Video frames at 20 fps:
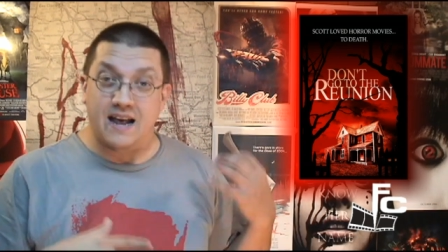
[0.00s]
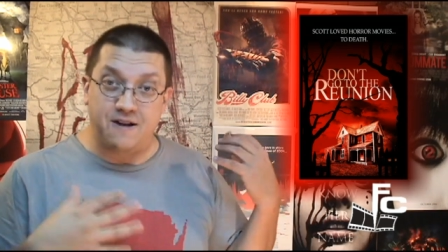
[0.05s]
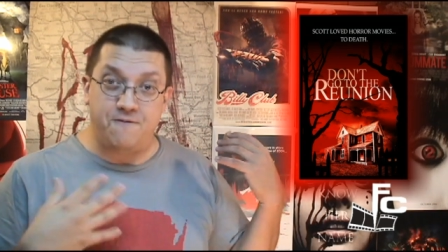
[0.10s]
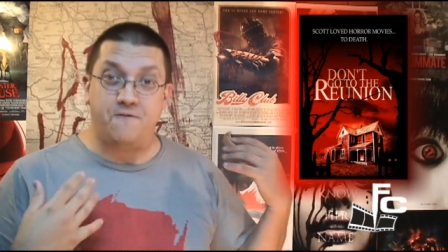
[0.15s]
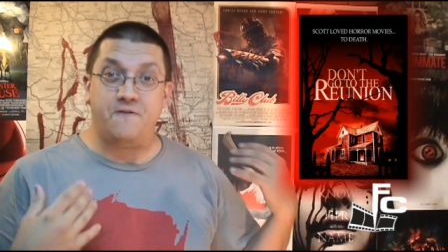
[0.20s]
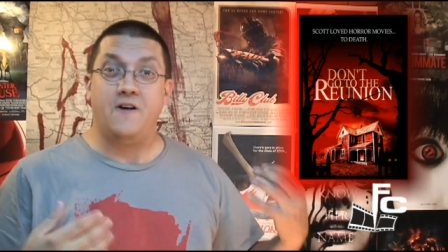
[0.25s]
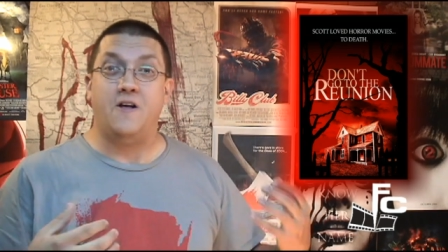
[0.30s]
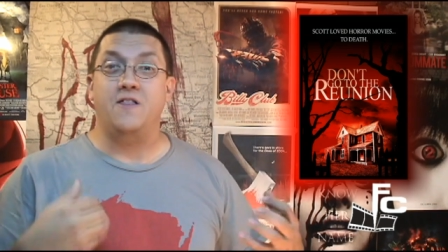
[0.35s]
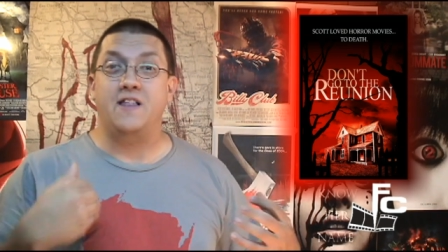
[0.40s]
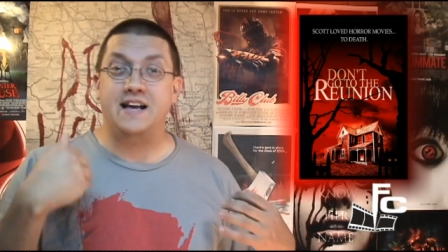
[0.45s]
it,
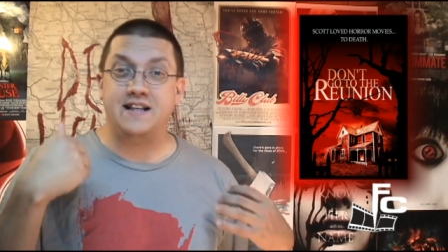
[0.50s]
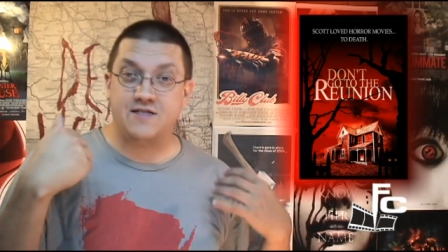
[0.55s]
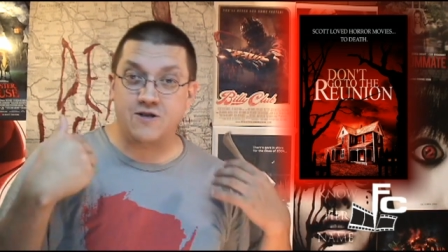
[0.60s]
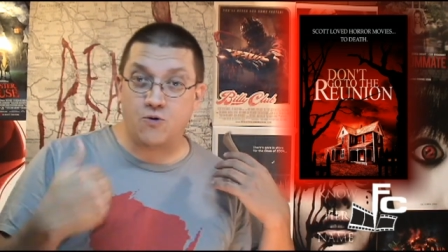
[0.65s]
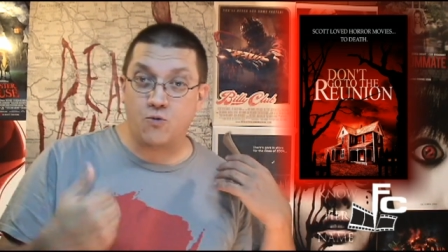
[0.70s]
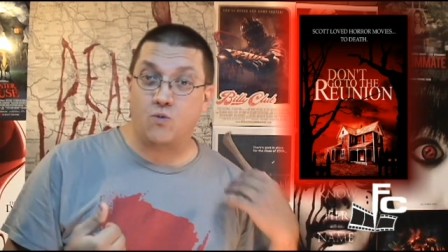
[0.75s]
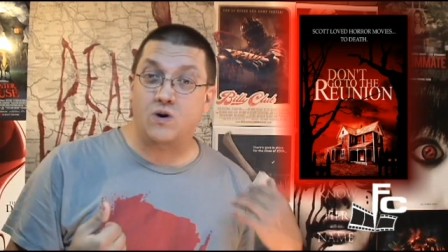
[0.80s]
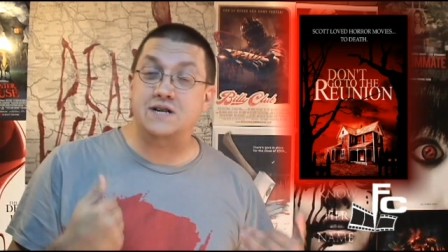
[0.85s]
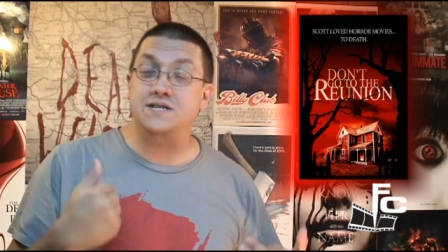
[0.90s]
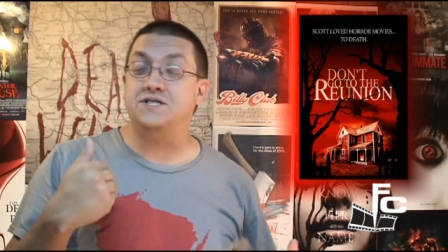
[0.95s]
felt like
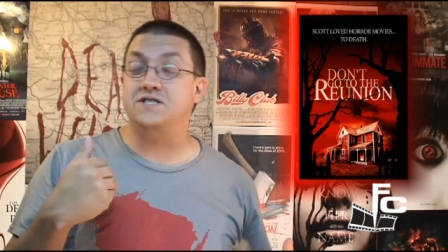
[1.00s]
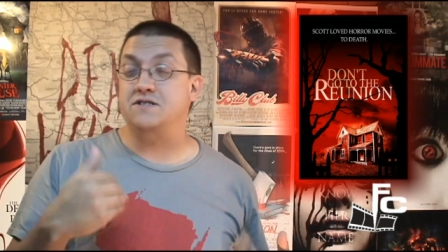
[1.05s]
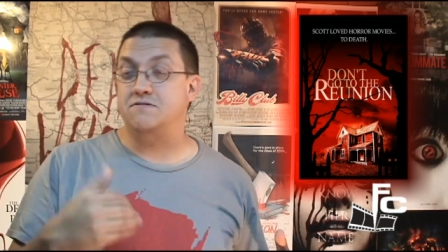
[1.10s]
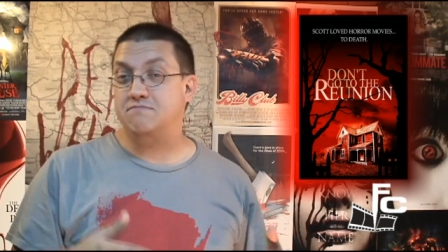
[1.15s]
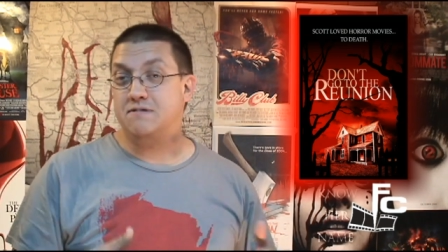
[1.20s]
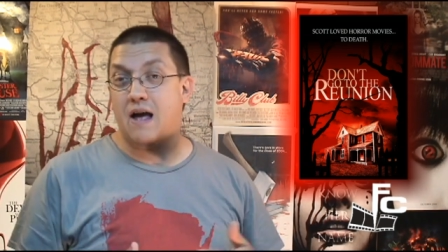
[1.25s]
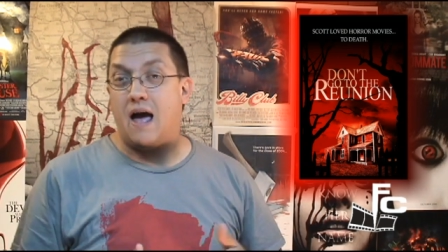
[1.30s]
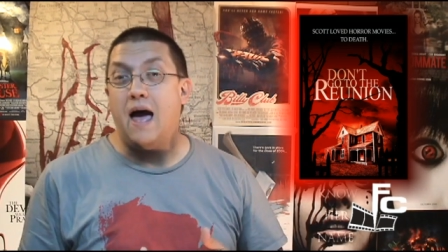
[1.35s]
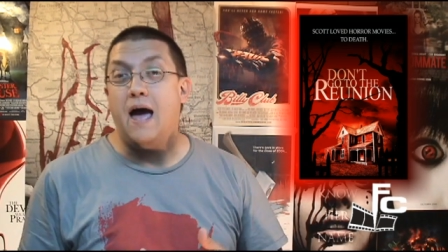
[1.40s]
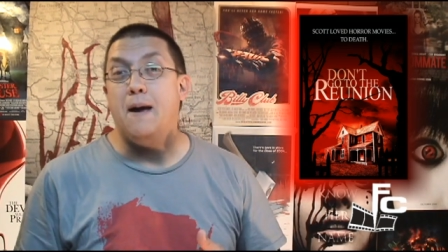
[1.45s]
there was
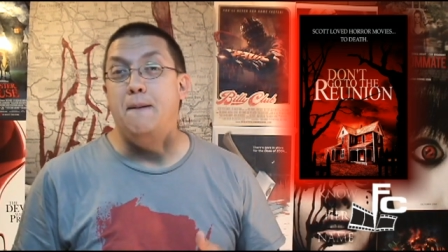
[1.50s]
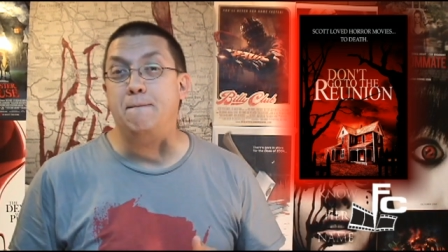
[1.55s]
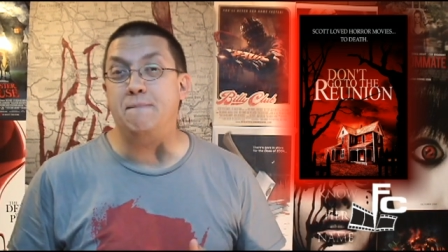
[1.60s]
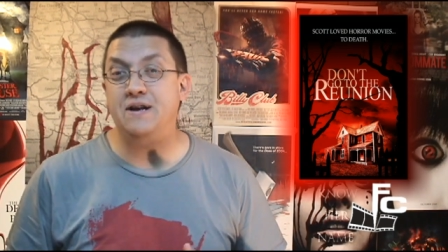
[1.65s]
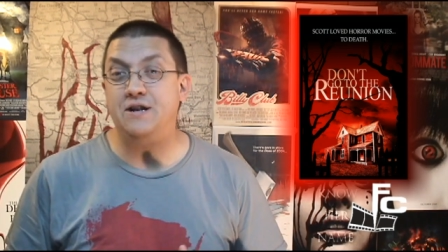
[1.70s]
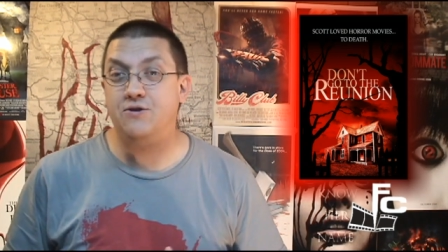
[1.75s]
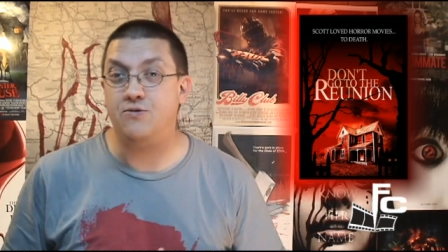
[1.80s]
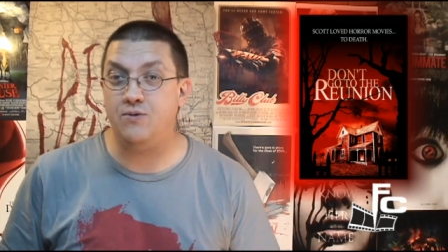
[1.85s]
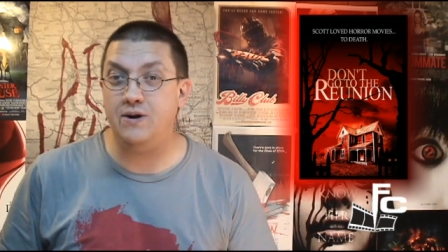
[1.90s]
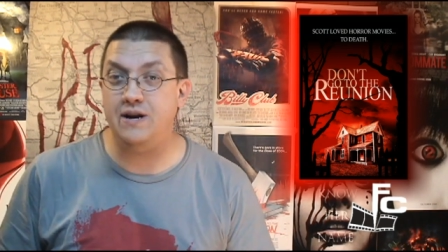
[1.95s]
some time
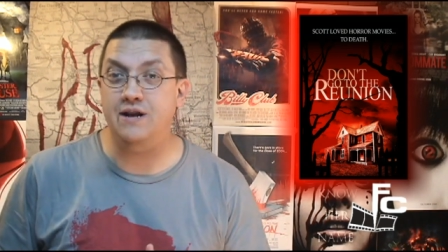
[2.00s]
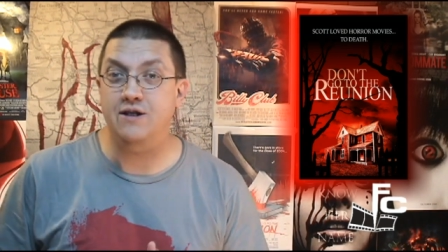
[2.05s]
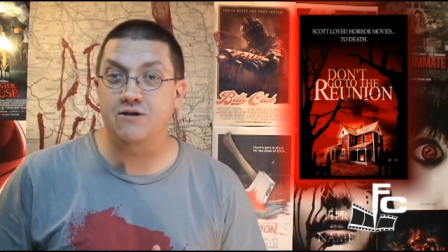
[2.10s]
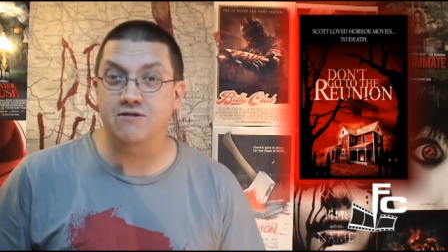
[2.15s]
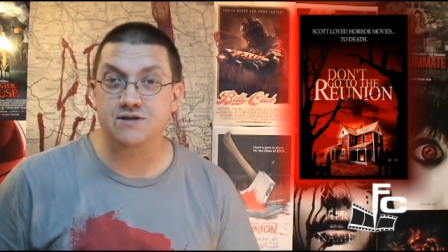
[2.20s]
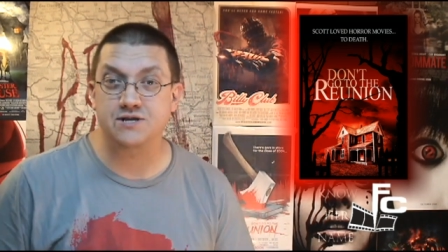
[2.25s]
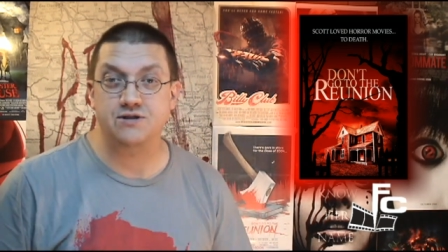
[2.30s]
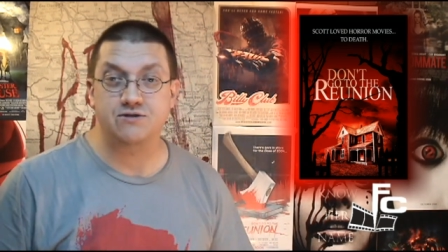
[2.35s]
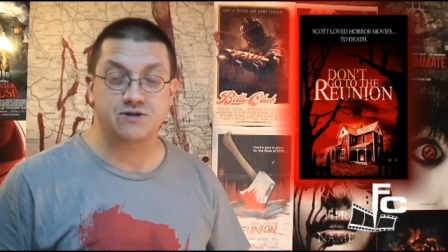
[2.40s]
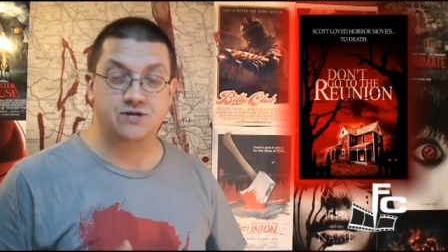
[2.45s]
between
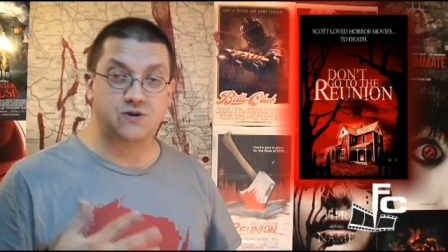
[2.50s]
those two.